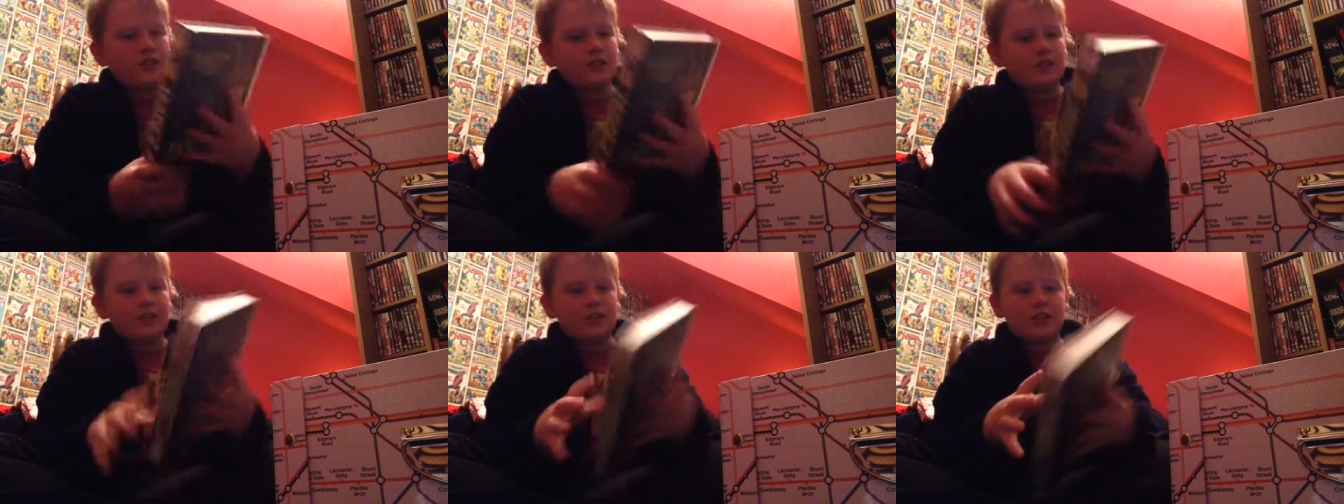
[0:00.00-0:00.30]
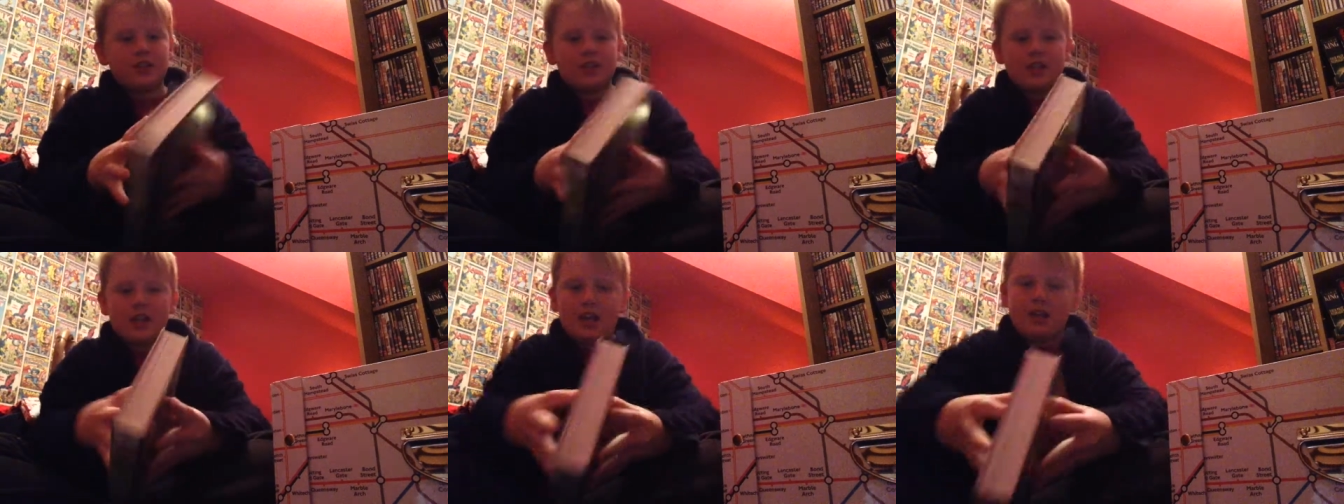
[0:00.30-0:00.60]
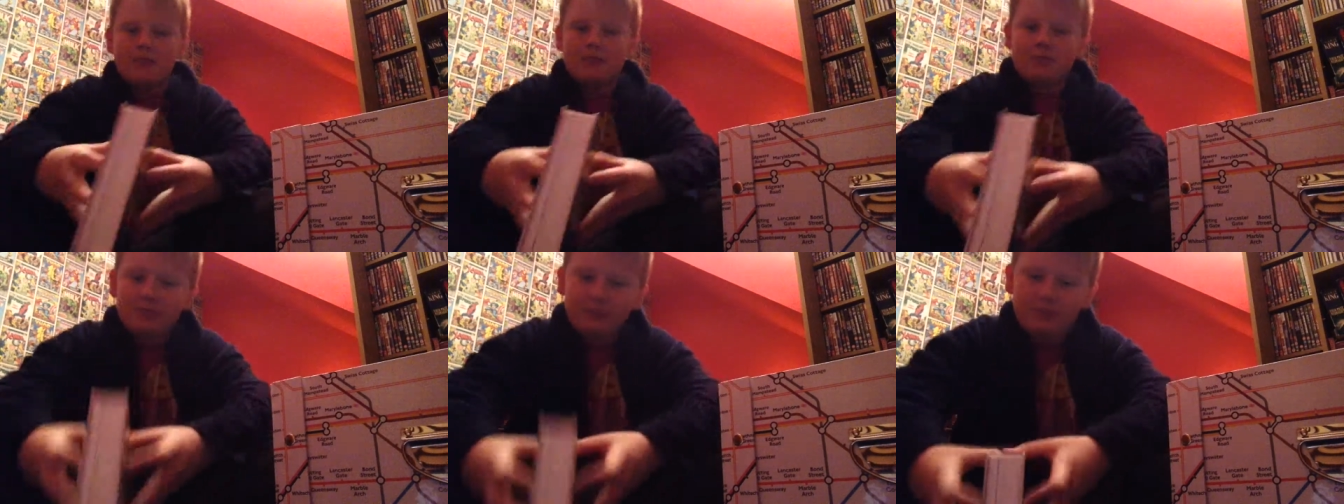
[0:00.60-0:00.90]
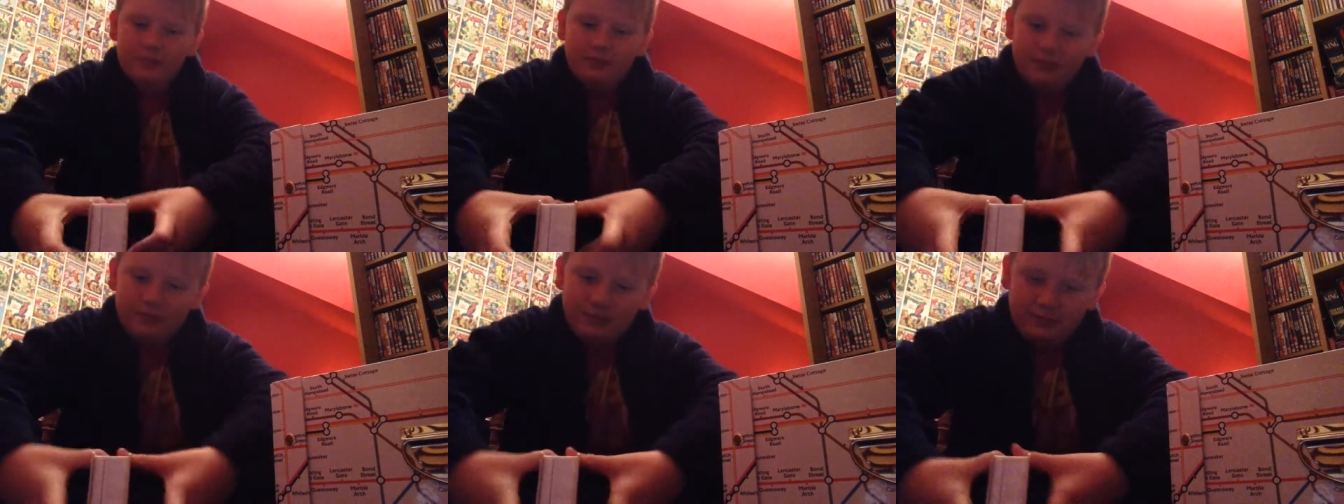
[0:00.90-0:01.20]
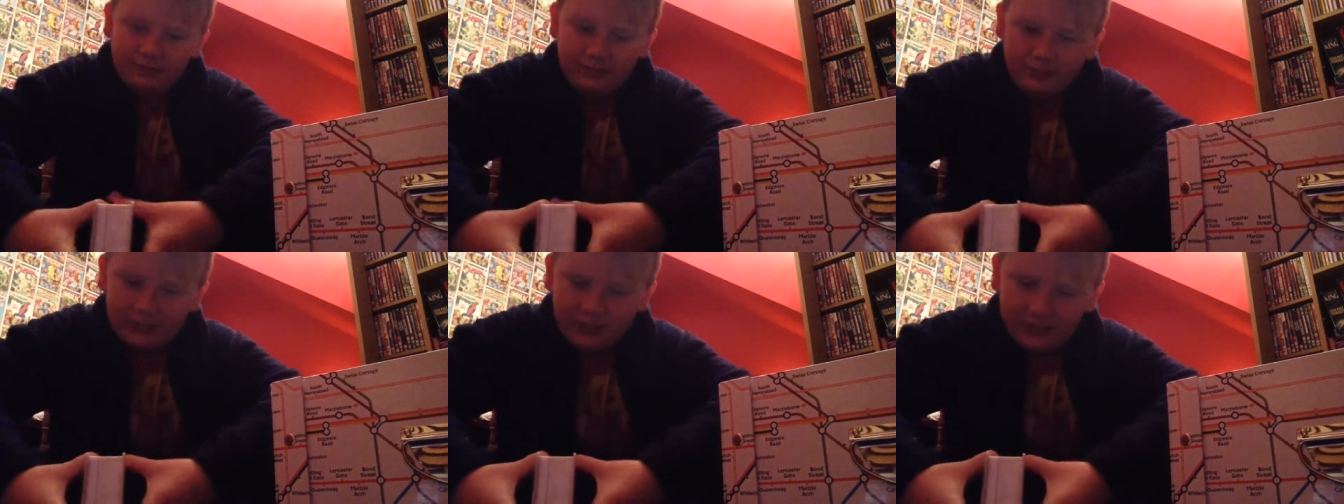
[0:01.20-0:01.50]
the tape.
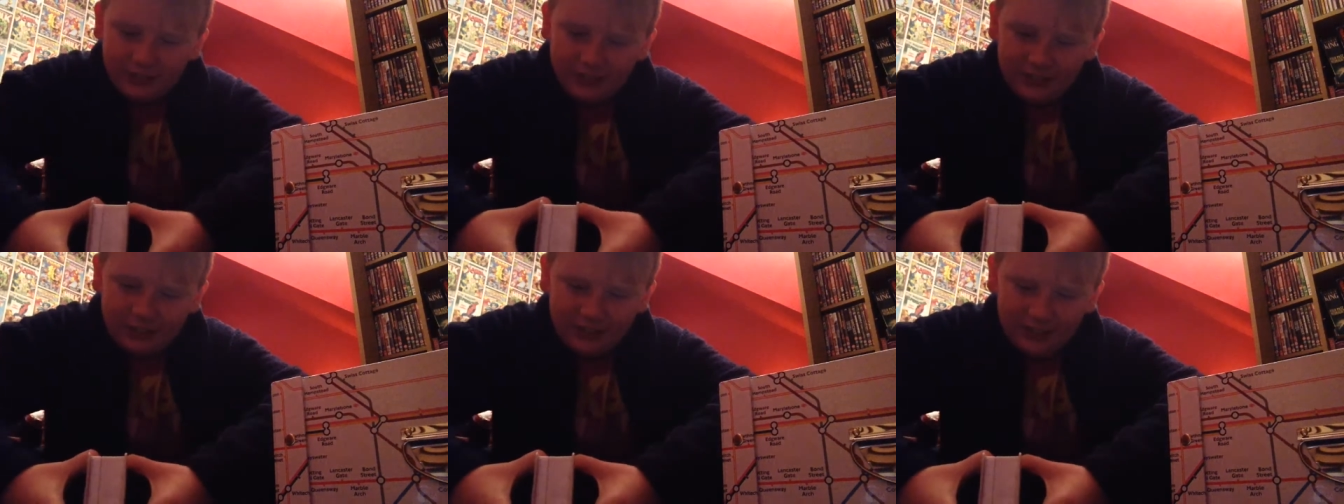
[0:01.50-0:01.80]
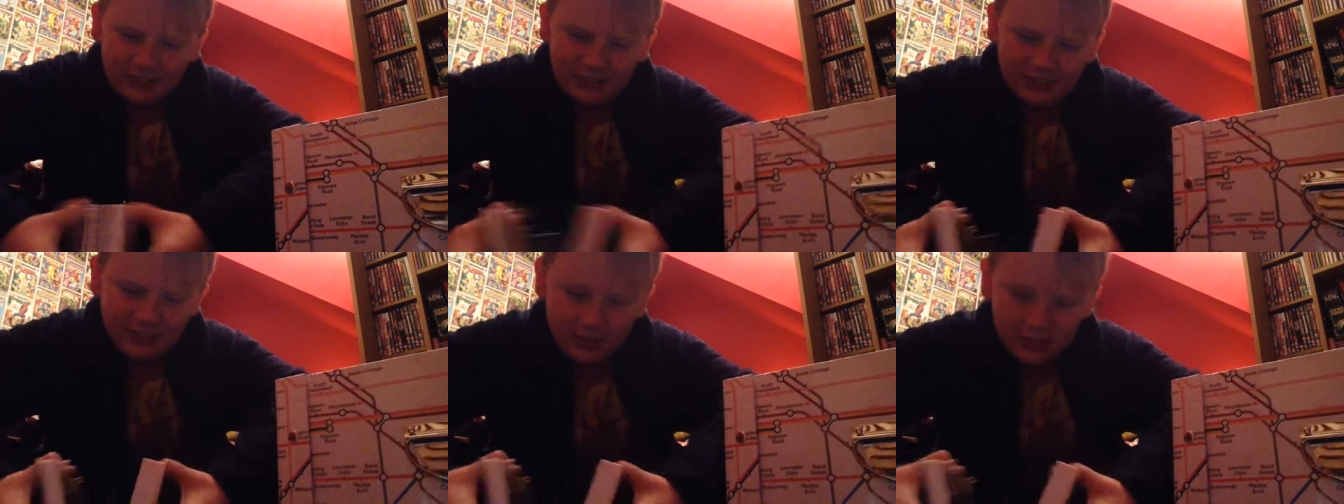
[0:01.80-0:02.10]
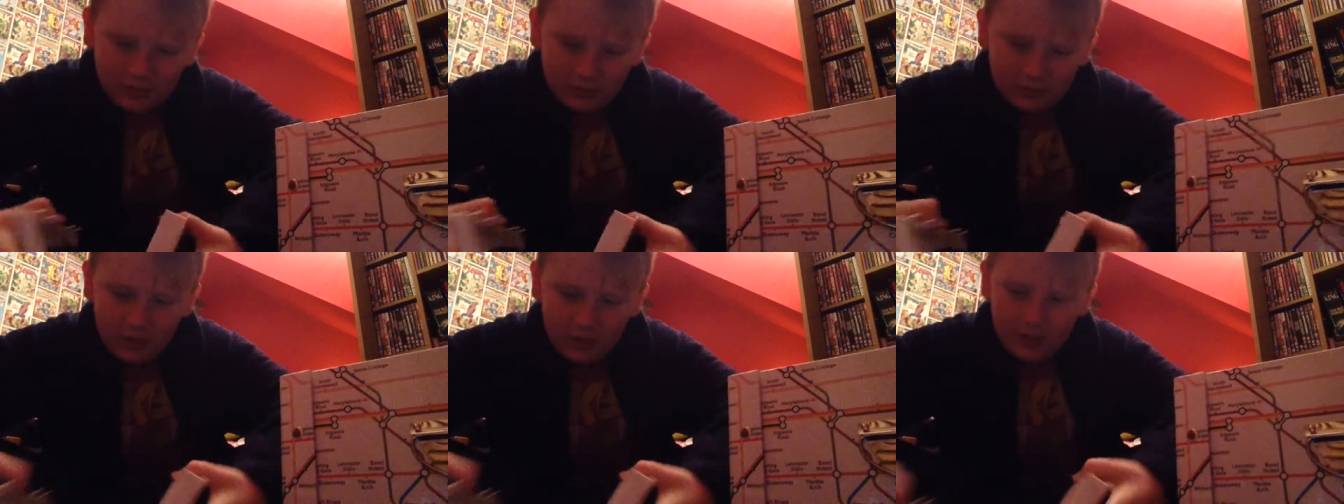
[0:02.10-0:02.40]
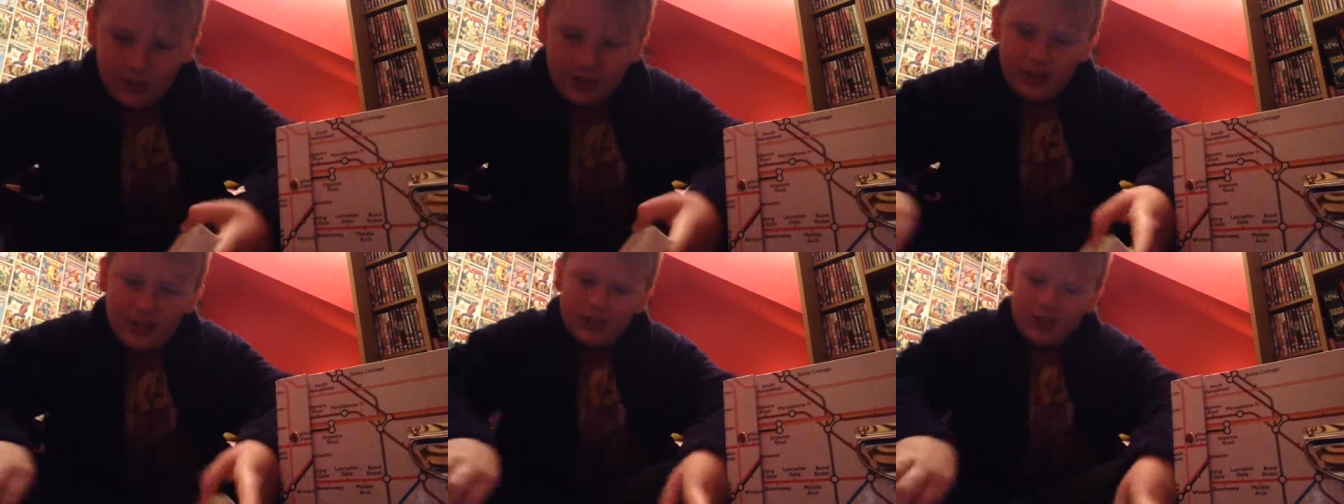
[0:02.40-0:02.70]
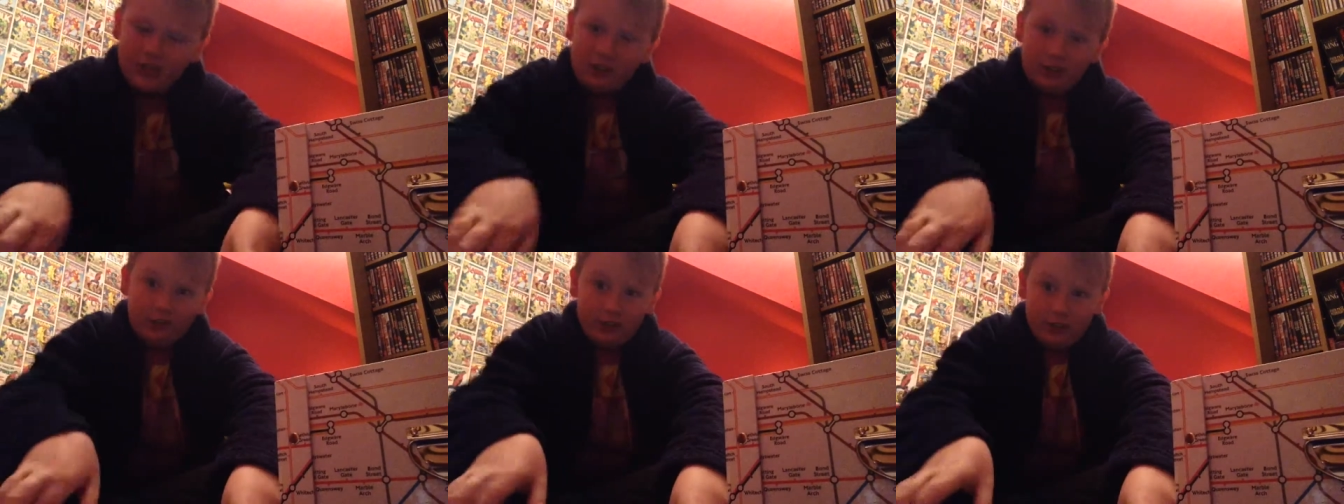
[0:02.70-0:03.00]
And this one
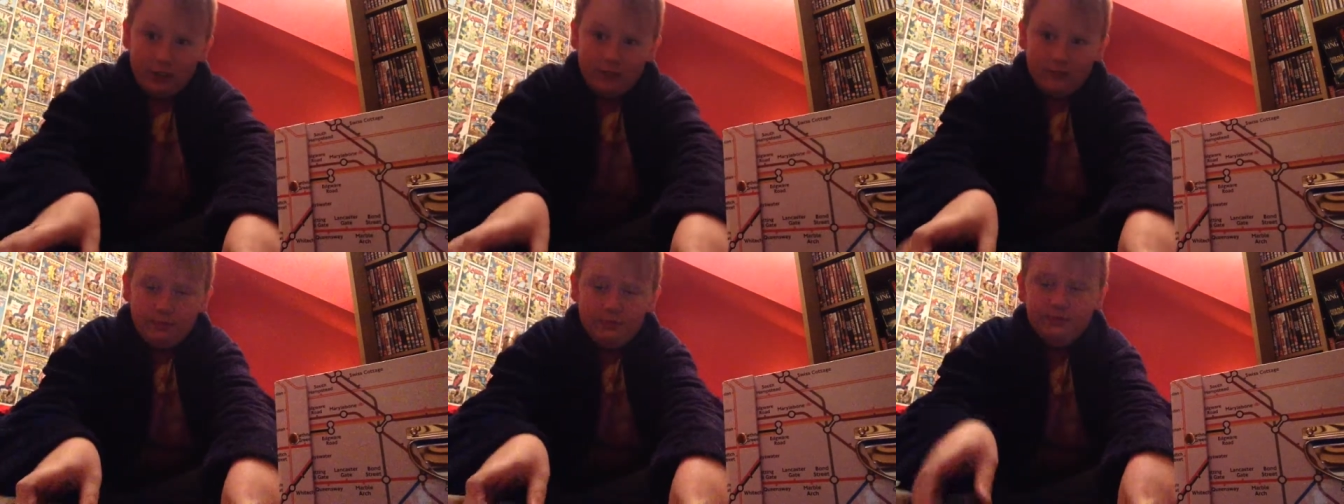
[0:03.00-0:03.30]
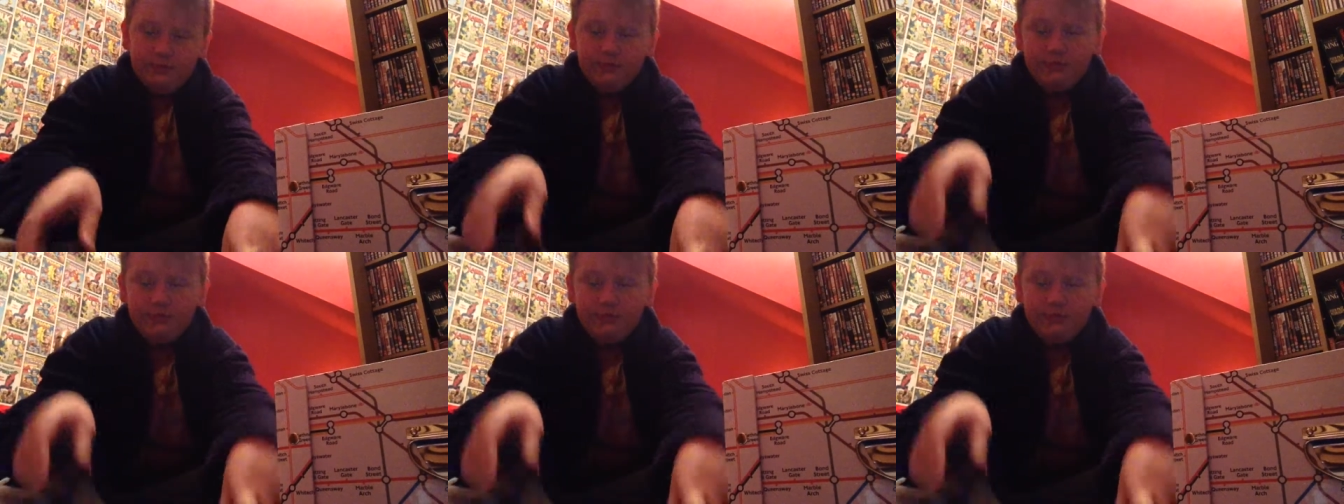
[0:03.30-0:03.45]
is awesome.